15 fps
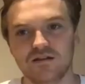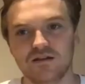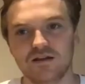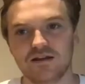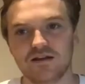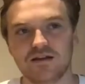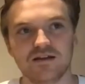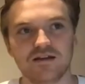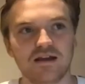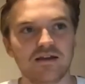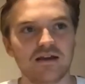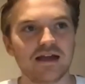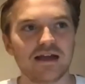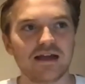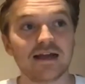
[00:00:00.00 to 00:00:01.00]

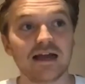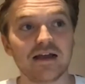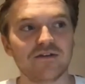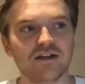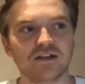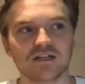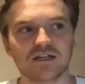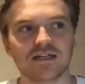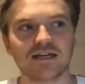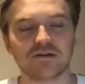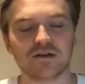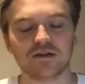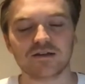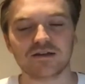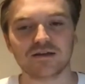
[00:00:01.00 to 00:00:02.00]
I have actually
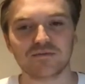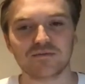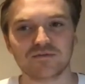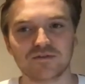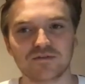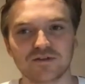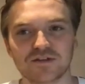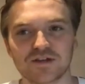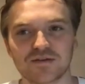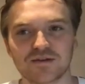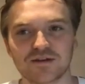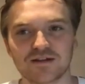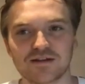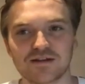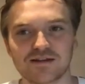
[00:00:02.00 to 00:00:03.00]
downloaded it before, so I'm
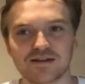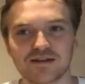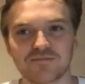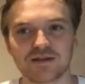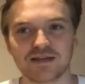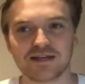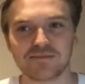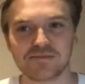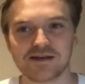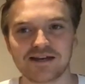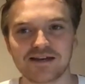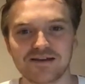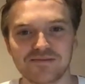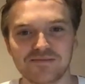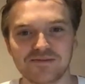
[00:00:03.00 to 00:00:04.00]
gonna pick it back
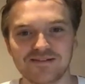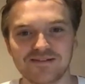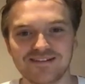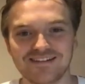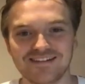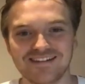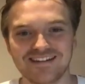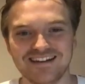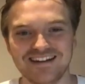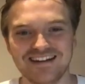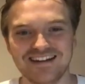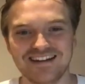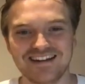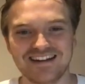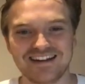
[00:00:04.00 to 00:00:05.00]
up and
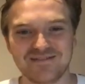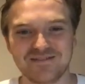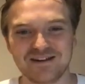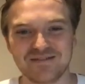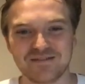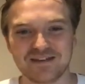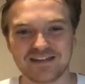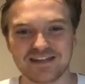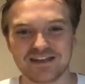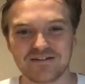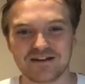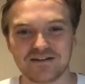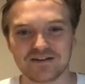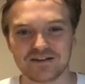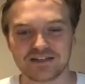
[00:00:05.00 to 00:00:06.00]
have another dig
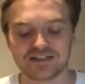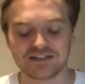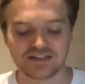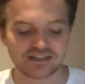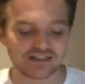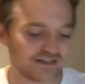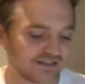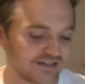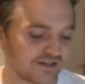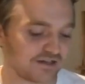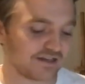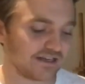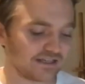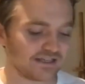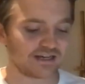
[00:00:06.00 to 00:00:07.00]
around, because it does
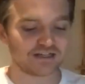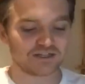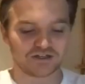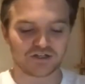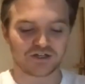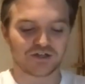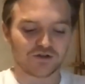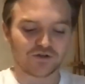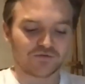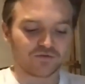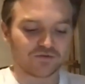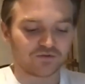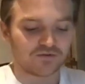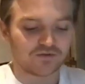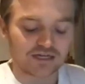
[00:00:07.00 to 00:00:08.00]
it's such a useful
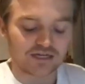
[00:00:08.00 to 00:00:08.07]
tool